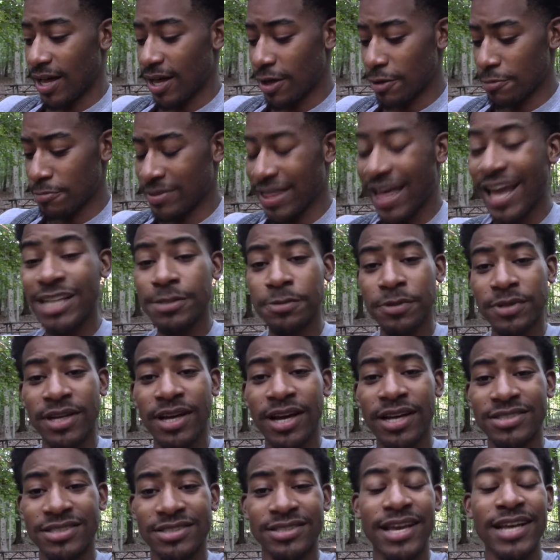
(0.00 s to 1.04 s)
That is
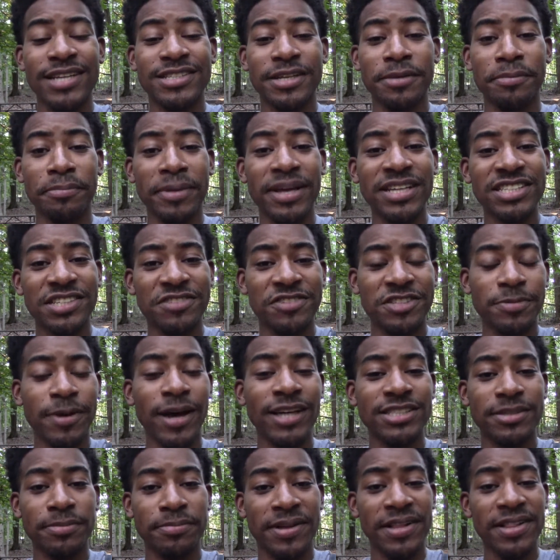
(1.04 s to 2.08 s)
because it takes immense
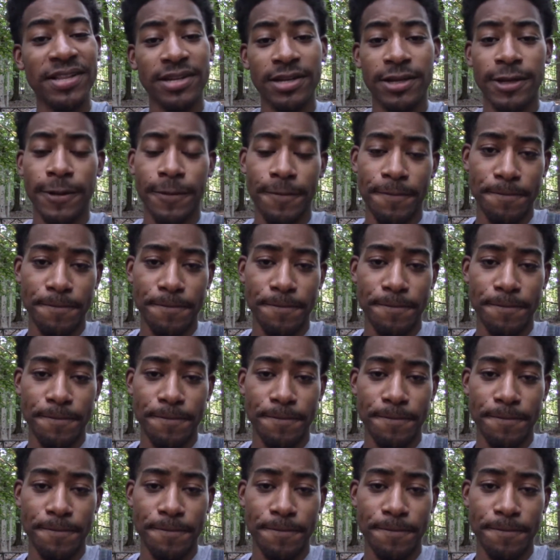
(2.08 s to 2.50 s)
responsibility.